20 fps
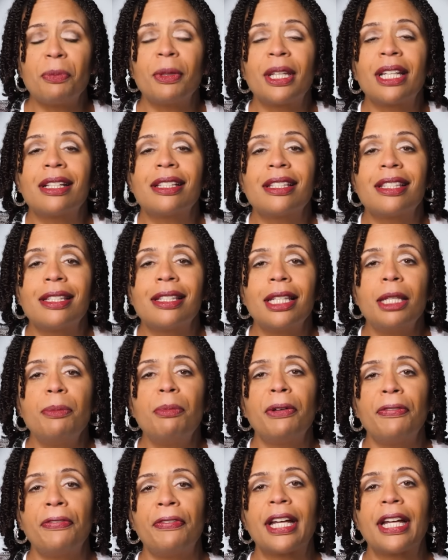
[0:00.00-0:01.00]
because sleep
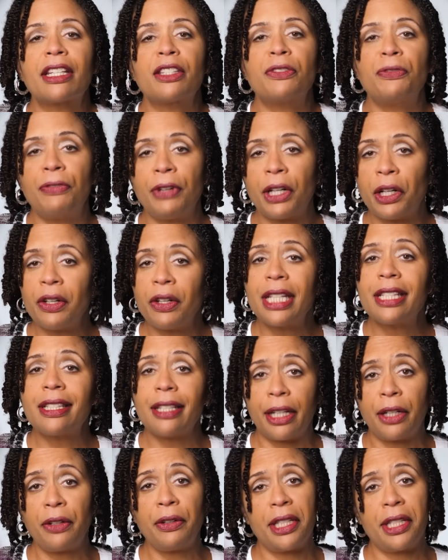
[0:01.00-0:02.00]
affects various
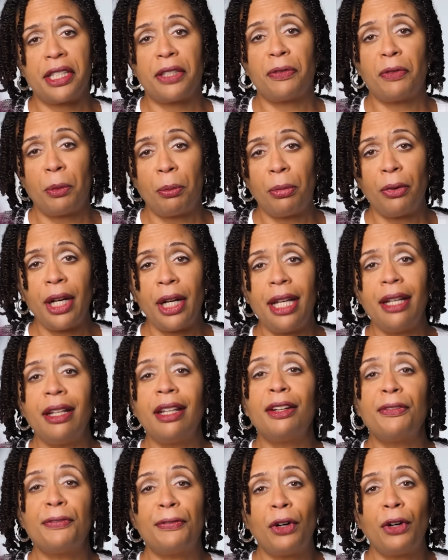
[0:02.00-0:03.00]
areas of the brain
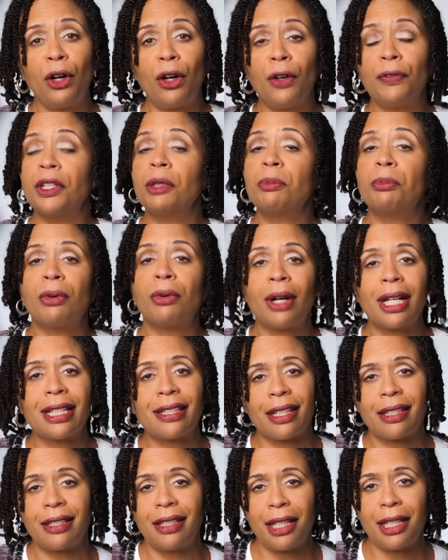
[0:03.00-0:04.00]
involved in
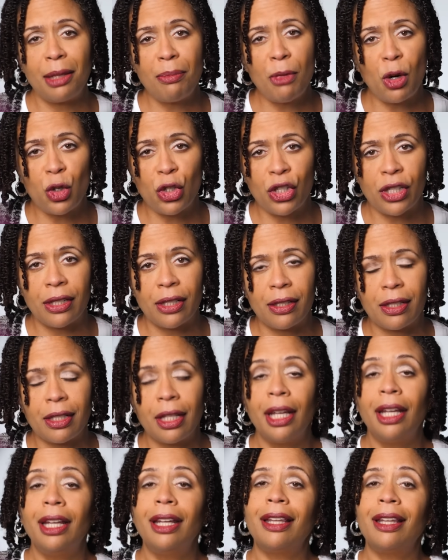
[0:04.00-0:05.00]
processing emotions.
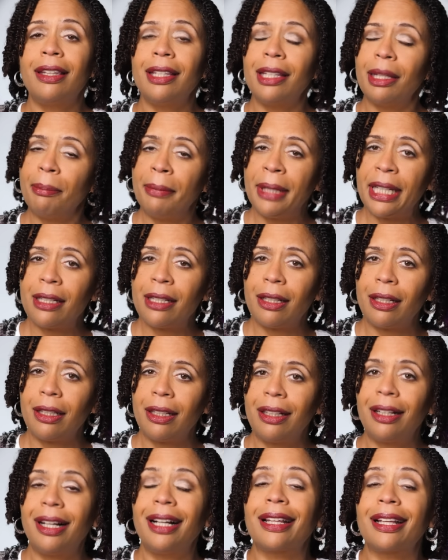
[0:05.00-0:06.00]
The
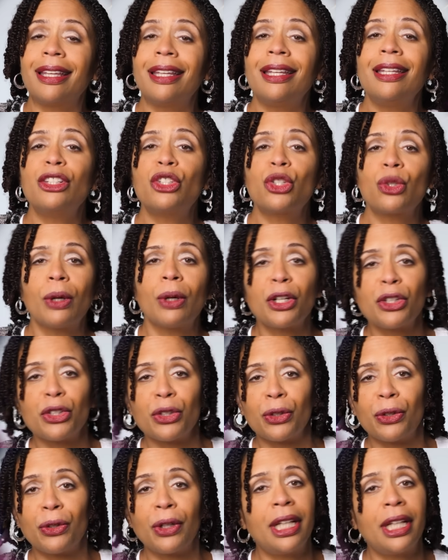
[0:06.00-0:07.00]
amygdala, a key
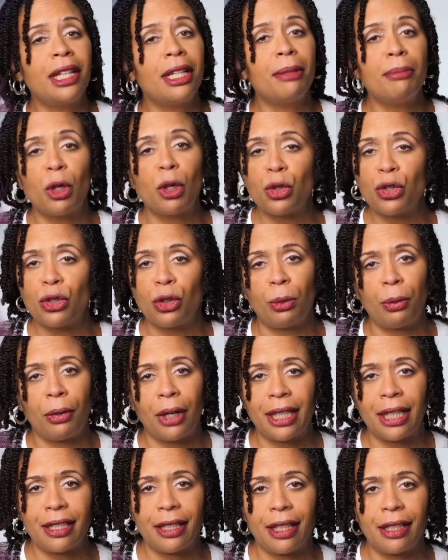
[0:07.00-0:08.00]
structure in emotional
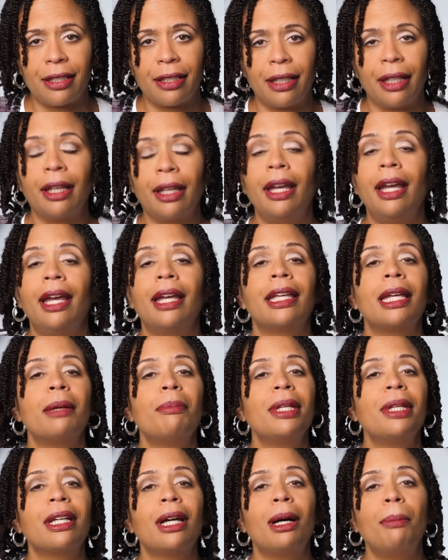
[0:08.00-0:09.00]
processing, can
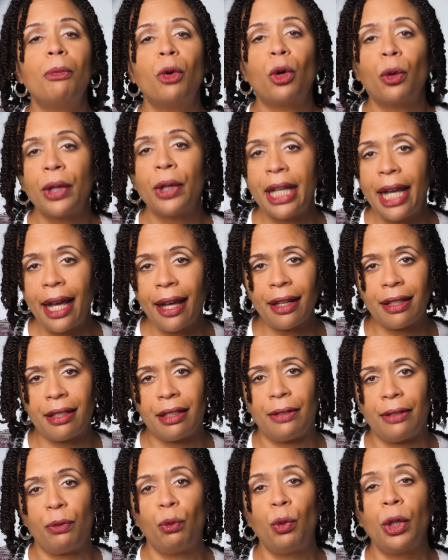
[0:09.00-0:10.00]
become more
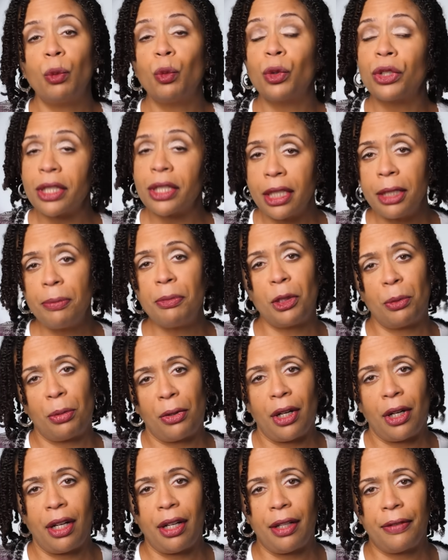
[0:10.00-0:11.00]
reactive when we're sleep
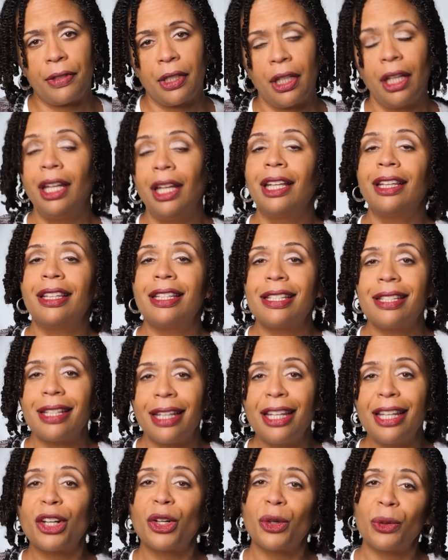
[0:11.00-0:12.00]
deprived. This
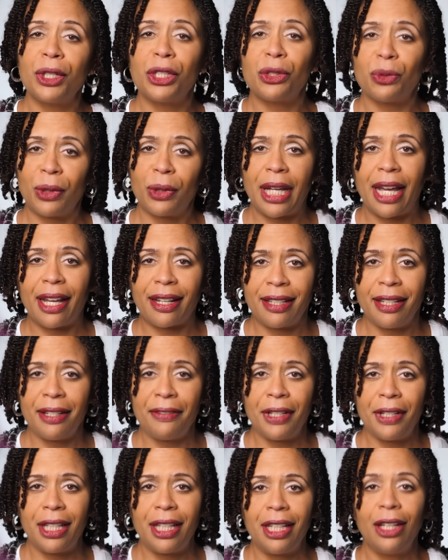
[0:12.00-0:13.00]
increased
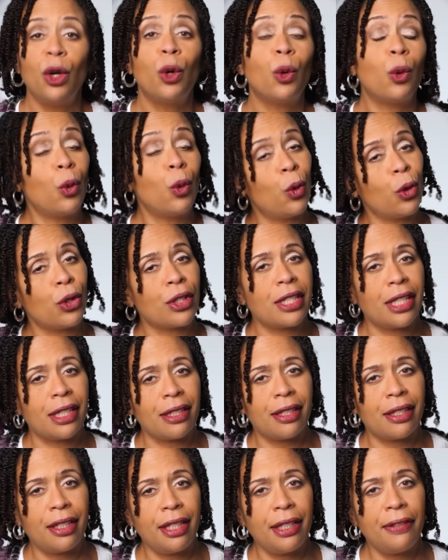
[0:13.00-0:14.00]
reactivity or
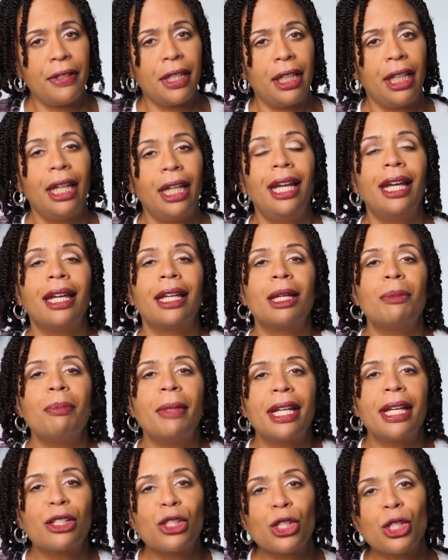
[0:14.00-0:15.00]
sensitivity can
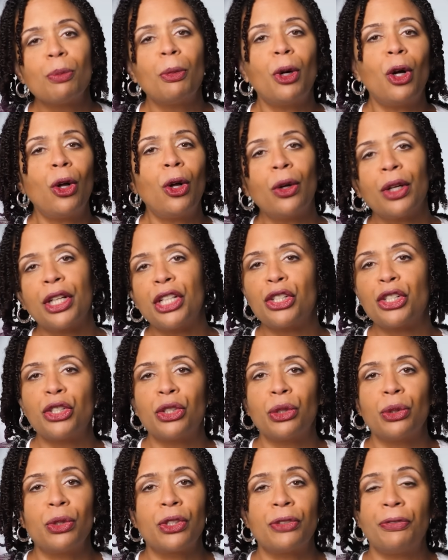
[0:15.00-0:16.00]
make small
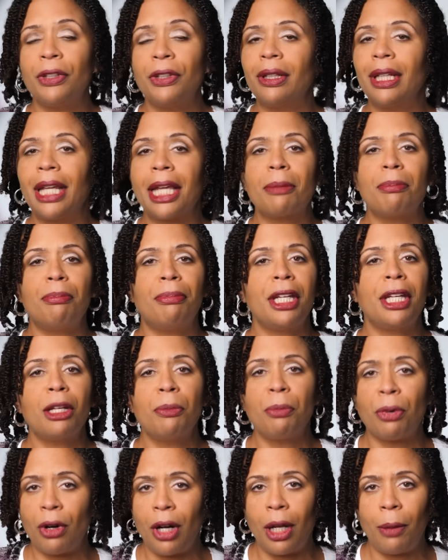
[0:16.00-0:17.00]
issues feel like big
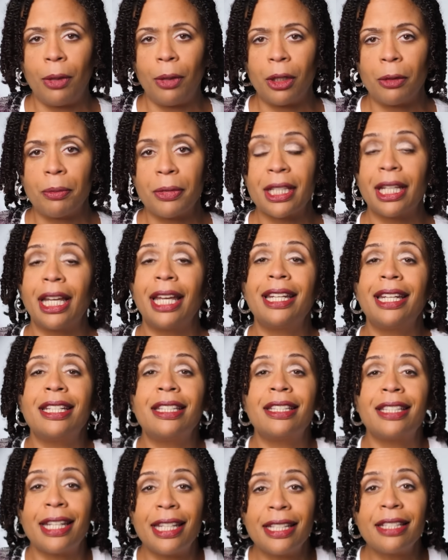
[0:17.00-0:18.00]
problems and
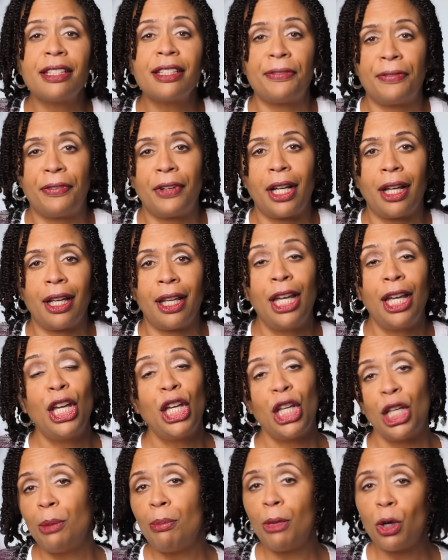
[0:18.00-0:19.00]
intensify
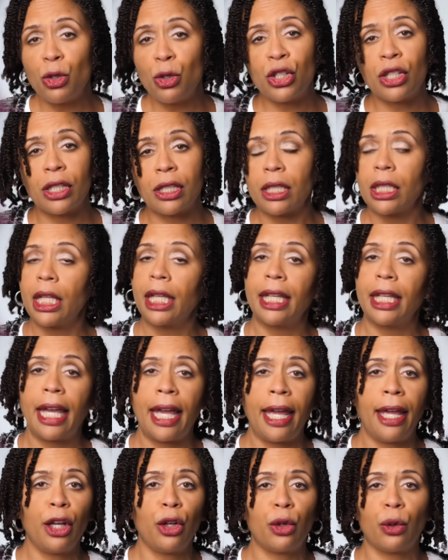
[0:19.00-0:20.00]
emotions like
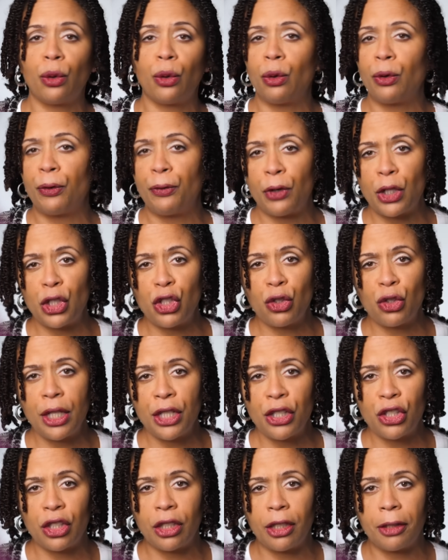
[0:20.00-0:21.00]
anger or
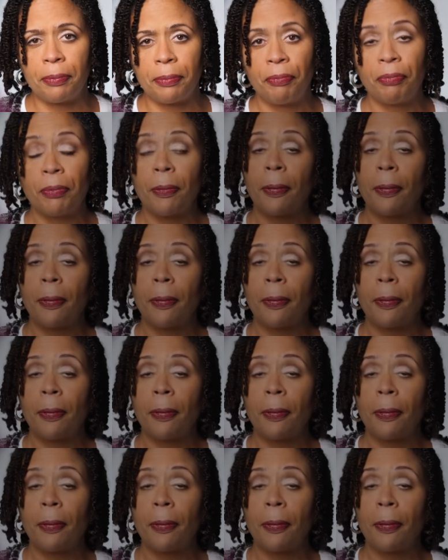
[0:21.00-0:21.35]
frustration.